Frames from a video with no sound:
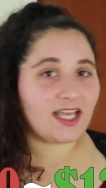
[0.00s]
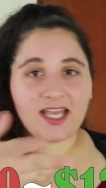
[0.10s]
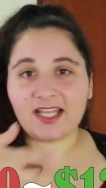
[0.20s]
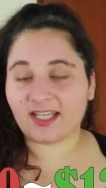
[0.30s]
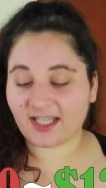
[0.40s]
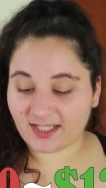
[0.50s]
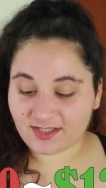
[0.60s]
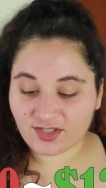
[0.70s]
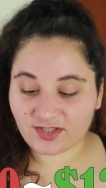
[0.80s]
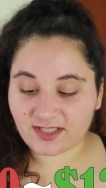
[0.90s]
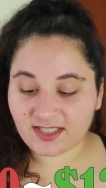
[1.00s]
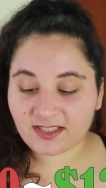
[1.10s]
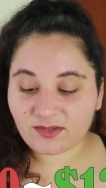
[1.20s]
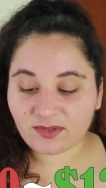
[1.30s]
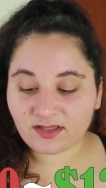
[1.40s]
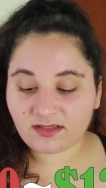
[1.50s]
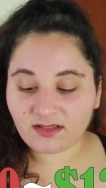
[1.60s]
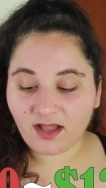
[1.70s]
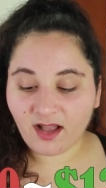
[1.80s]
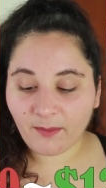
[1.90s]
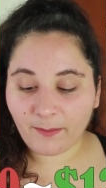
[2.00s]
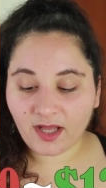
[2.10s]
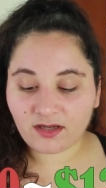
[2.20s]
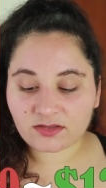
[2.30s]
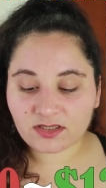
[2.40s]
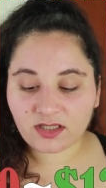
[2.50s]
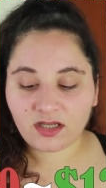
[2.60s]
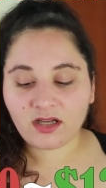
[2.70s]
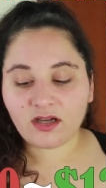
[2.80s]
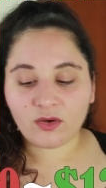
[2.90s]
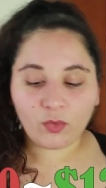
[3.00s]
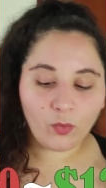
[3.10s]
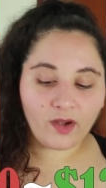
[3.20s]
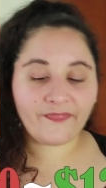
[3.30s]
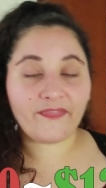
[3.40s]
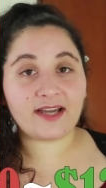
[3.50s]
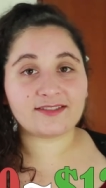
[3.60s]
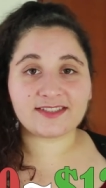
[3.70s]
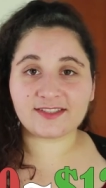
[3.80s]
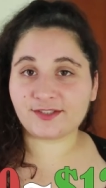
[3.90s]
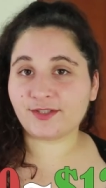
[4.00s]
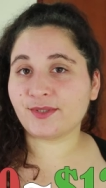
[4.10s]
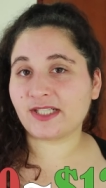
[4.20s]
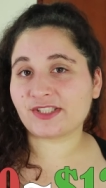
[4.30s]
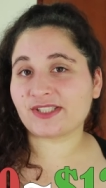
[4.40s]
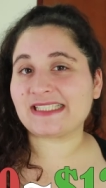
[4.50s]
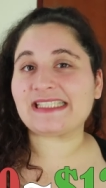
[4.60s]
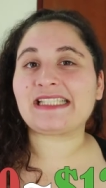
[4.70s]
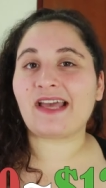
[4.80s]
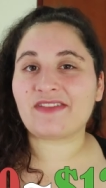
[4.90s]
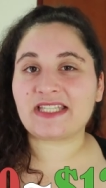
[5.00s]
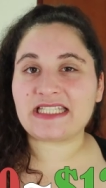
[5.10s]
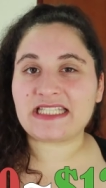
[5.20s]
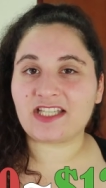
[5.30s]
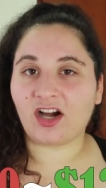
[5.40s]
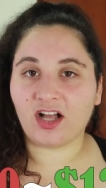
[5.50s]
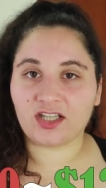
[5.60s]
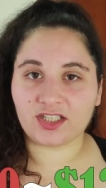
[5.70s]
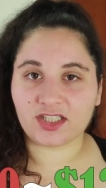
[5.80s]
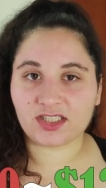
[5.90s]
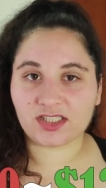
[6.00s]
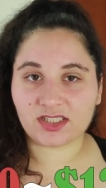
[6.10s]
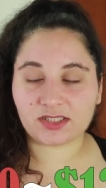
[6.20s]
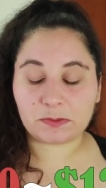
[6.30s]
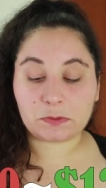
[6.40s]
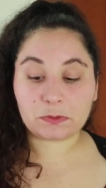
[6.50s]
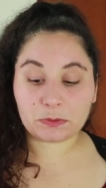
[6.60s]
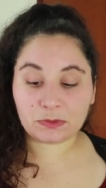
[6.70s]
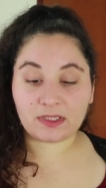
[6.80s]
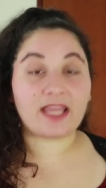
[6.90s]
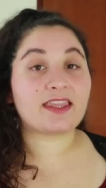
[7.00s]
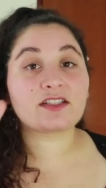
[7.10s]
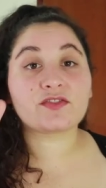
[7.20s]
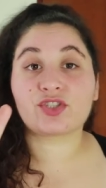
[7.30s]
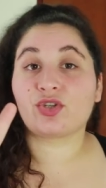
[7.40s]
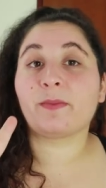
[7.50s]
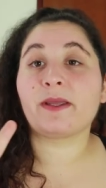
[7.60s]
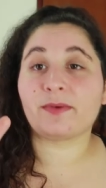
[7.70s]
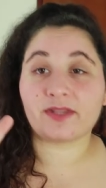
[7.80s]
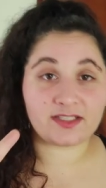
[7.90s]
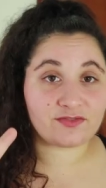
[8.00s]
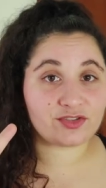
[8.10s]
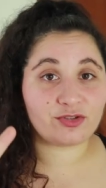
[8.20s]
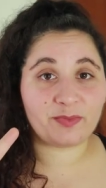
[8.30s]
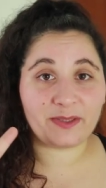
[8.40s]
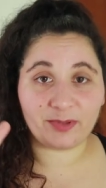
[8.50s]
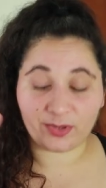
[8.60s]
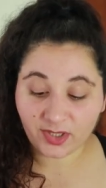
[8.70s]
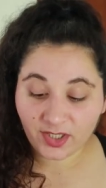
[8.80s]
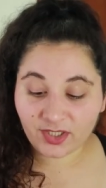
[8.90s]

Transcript: And that should equal about $1,270. And that's for two people, that's for two people.